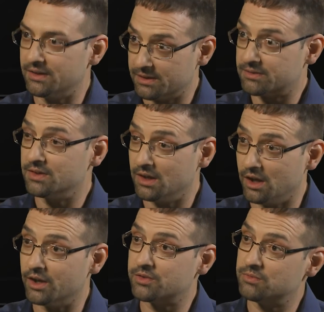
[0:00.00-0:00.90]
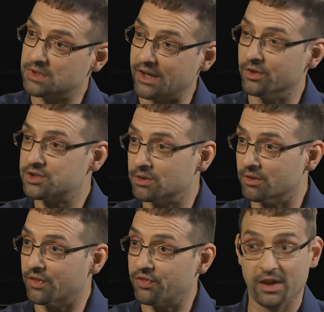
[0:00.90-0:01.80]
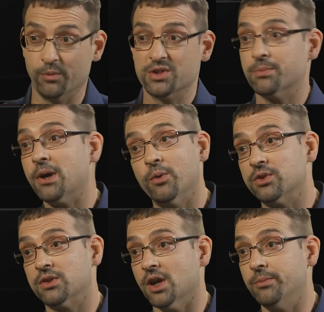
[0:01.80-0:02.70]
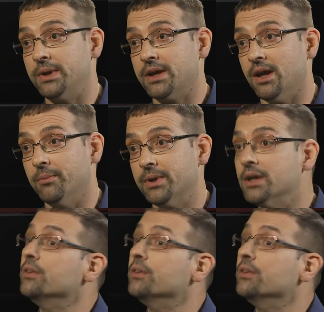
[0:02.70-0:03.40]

the last day or two of the thing, which the polls just don't pick up. The